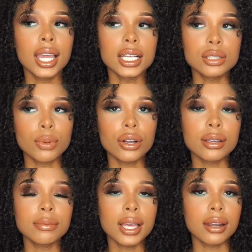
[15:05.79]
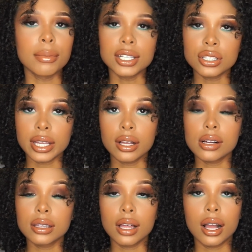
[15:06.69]
it's broken me out of my shell
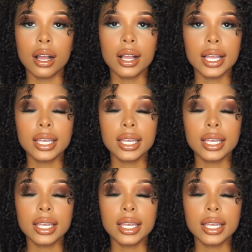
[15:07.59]
a lot.